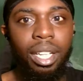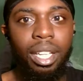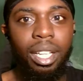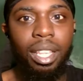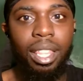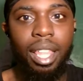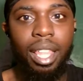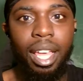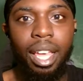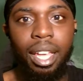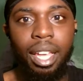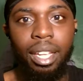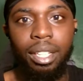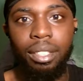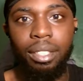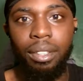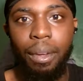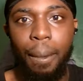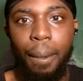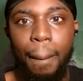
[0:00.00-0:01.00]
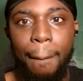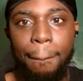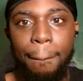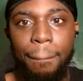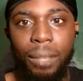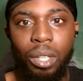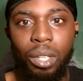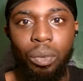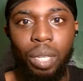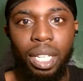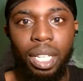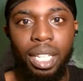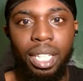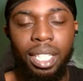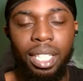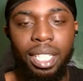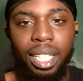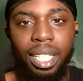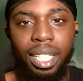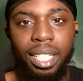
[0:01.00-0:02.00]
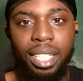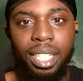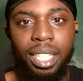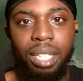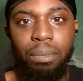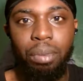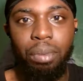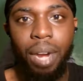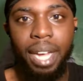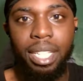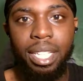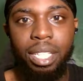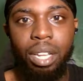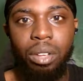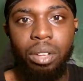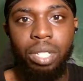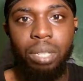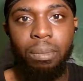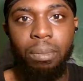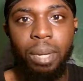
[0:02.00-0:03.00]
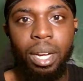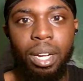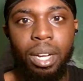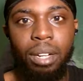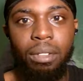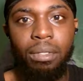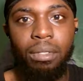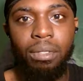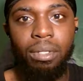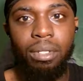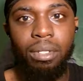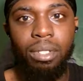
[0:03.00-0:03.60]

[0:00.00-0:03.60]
Then we didn't see price close above.